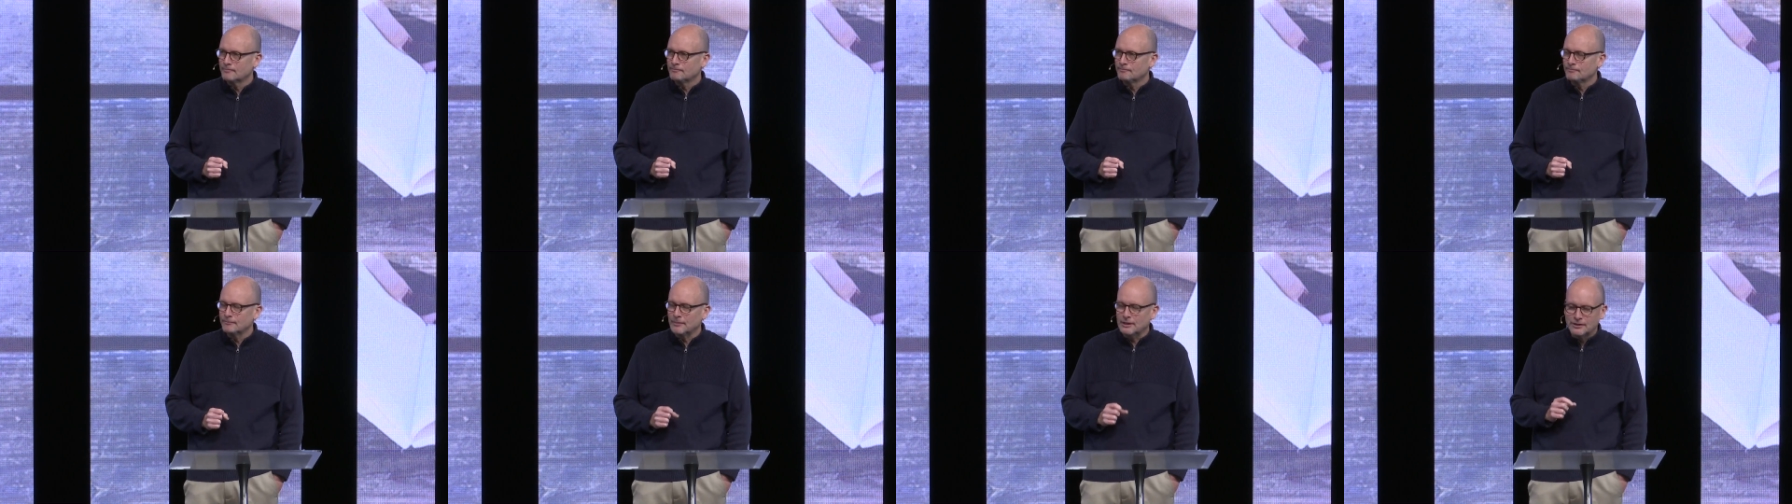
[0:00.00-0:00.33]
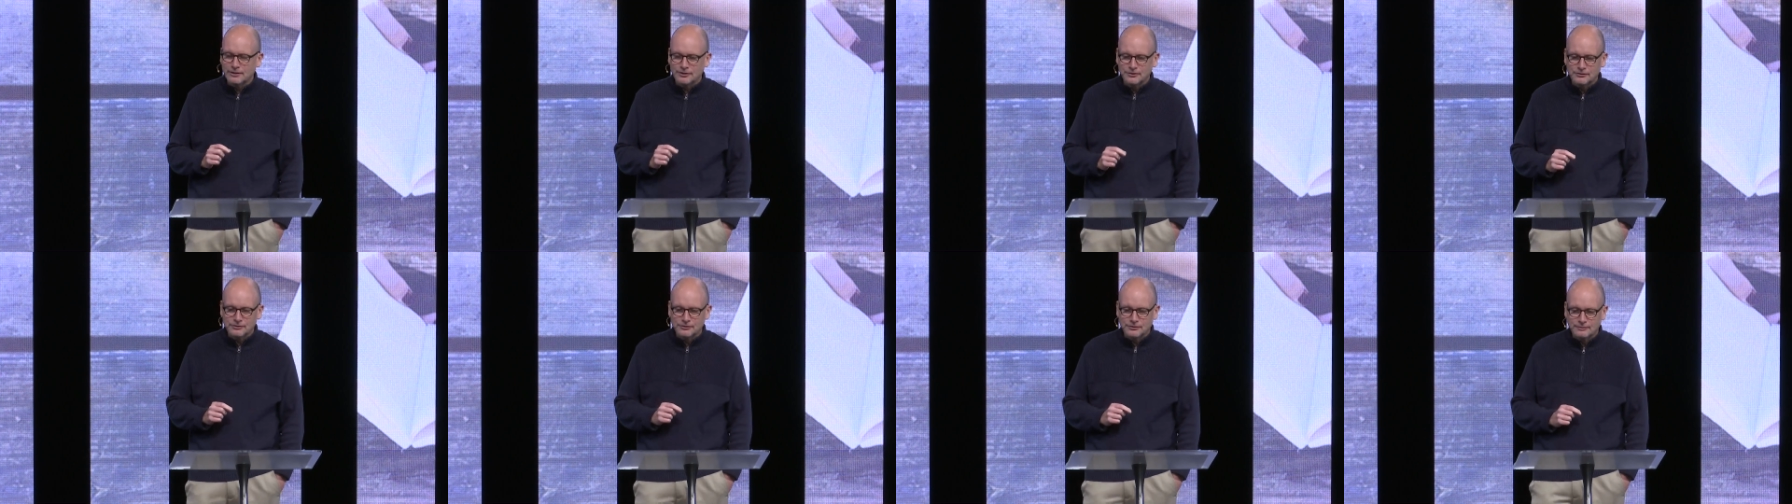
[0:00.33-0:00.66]
But
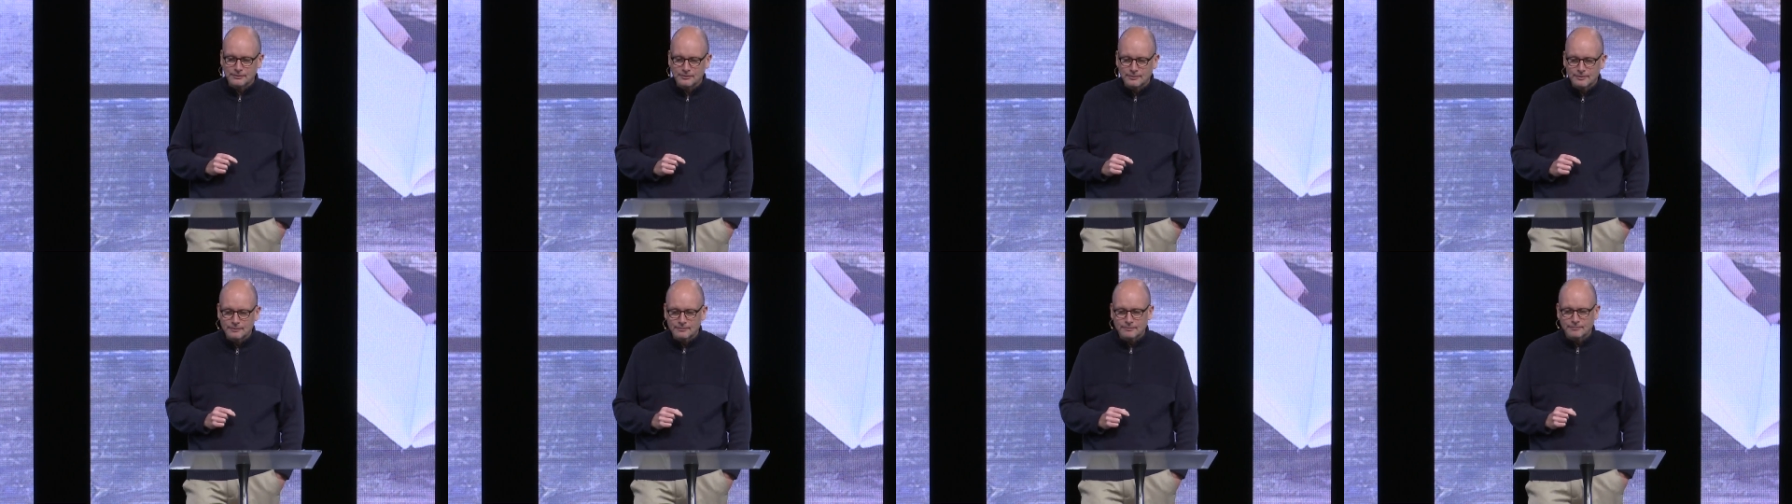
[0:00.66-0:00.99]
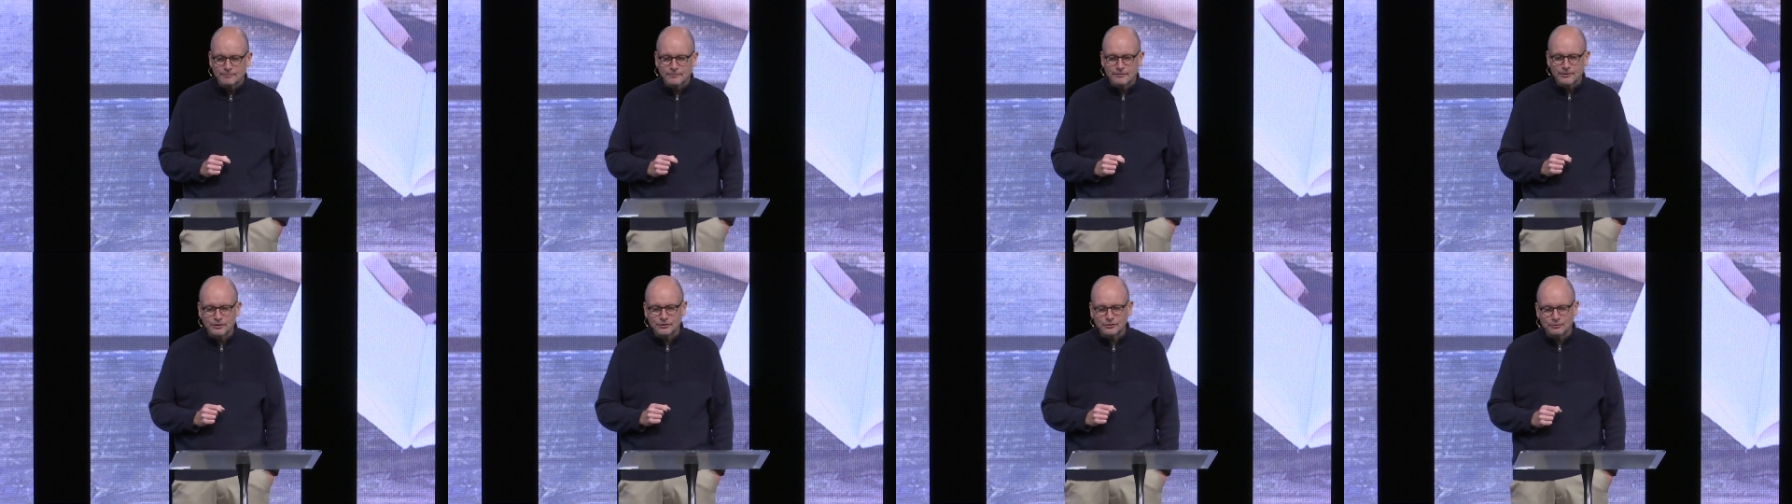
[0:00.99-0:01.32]
this,
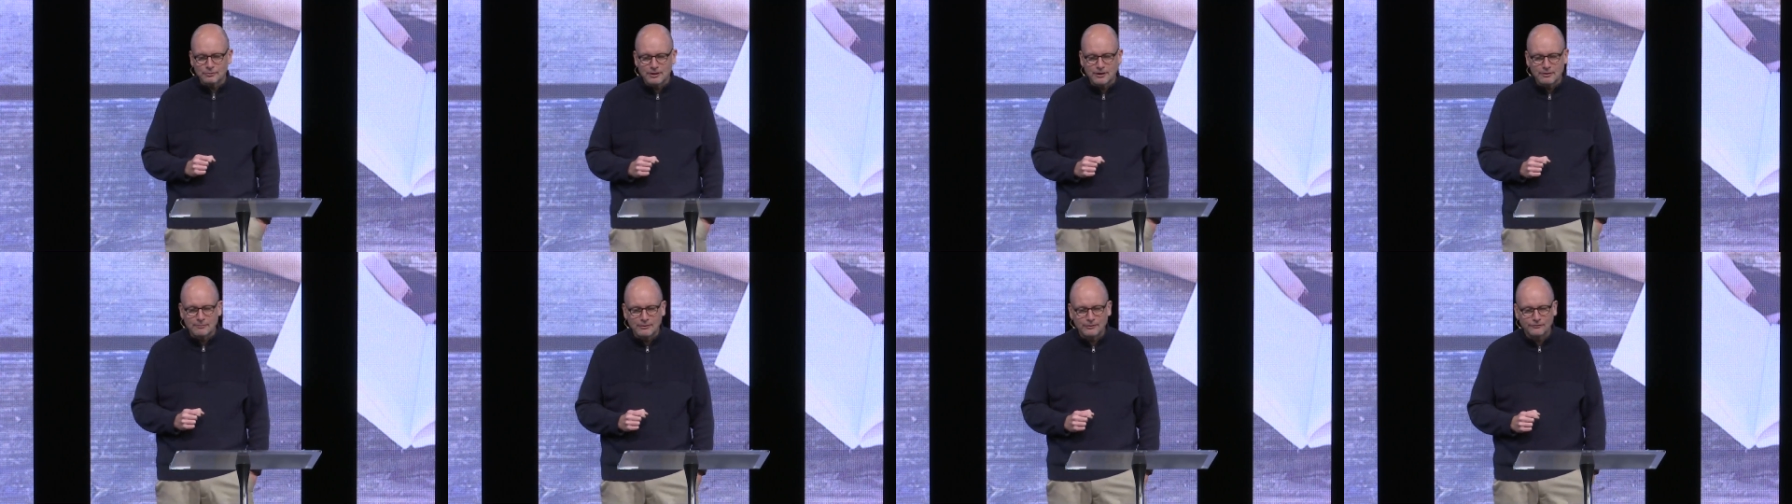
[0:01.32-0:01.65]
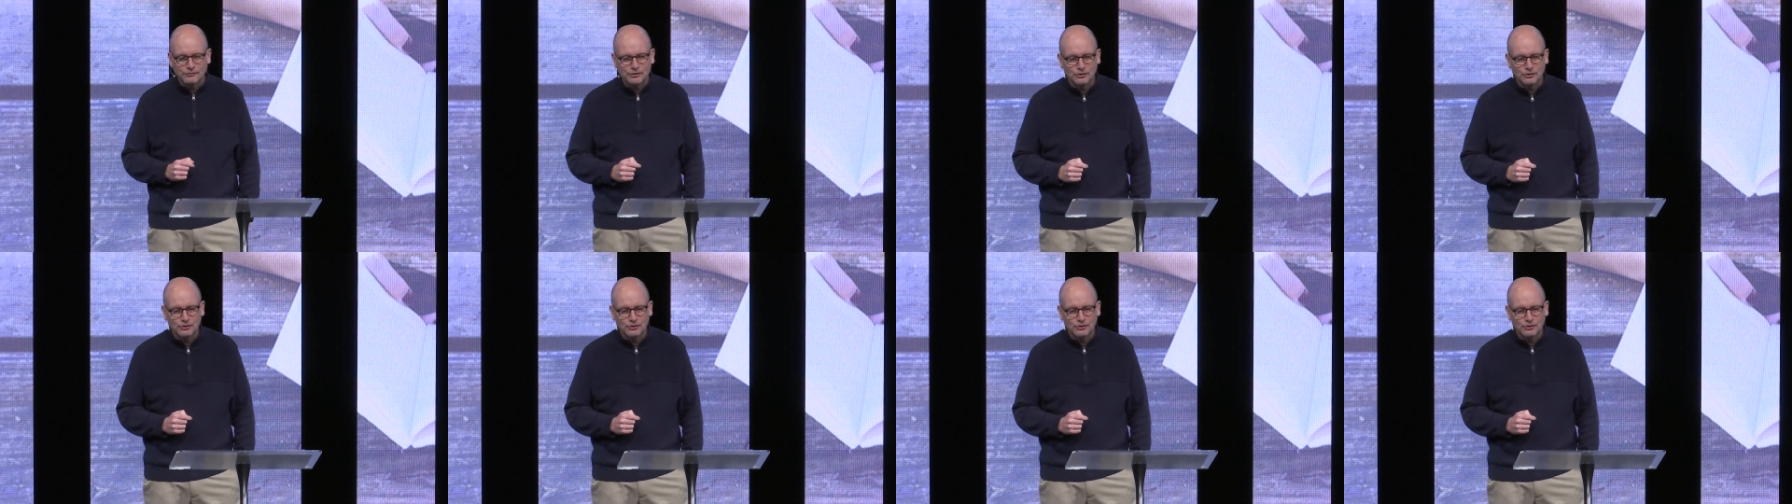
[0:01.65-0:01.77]
this rhythm of